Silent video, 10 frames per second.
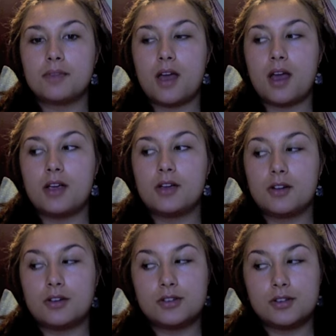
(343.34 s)
I could
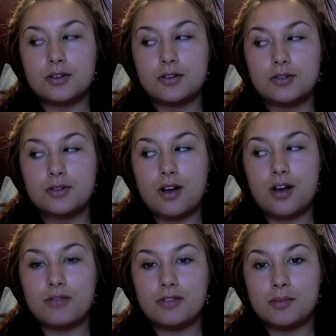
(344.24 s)
also
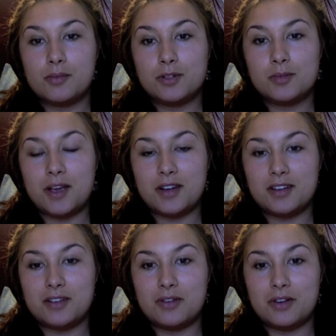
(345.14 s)
offer the
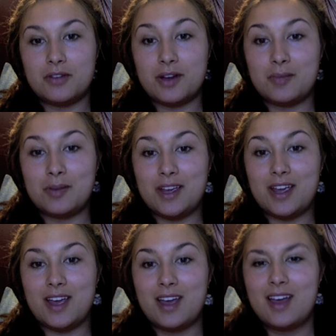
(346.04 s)
perspective of how
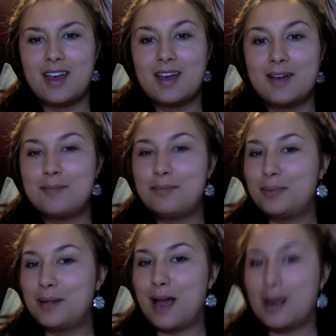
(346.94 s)
many
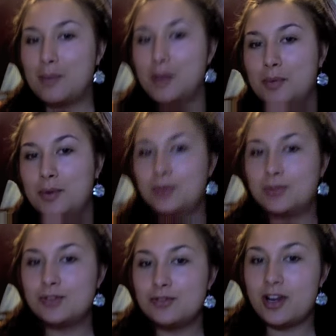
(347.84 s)
black people
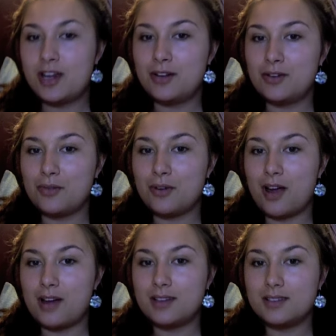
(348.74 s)
straighten or
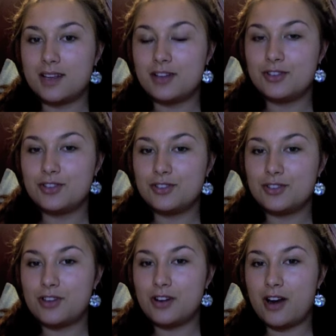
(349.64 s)
add extensions to
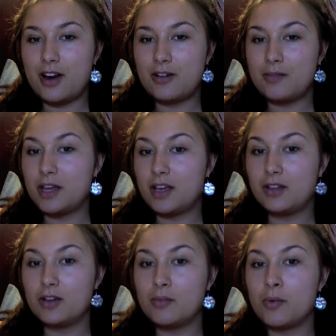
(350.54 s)
their hair to make it
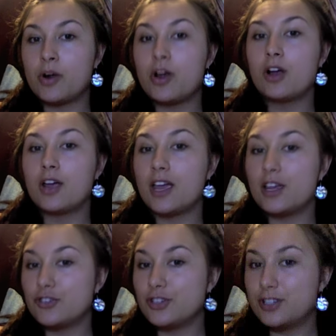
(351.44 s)
look more
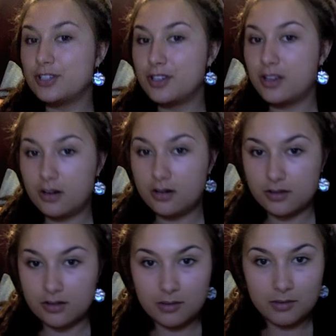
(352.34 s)
Caucasian. There's
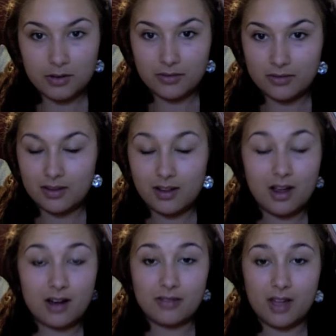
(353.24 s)
a
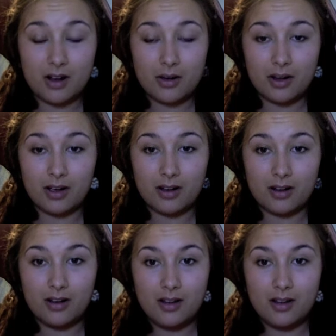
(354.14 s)
lot of that going on,